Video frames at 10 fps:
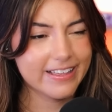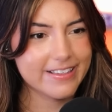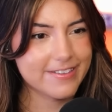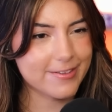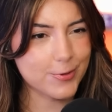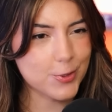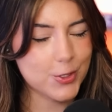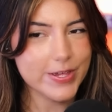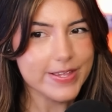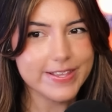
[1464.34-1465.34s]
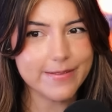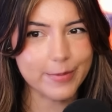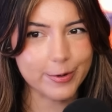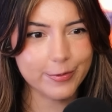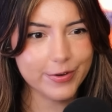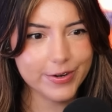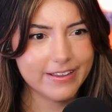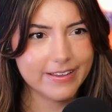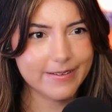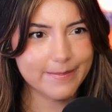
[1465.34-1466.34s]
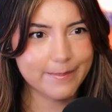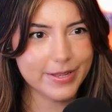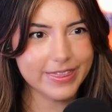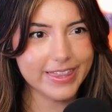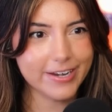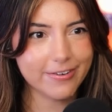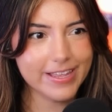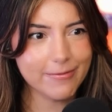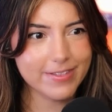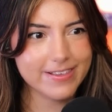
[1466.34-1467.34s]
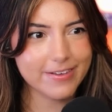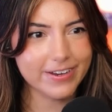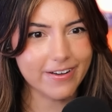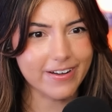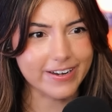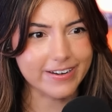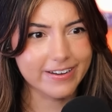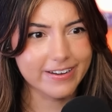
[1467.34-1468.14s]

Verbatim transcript: So she's the murderer? But literally, what's going on?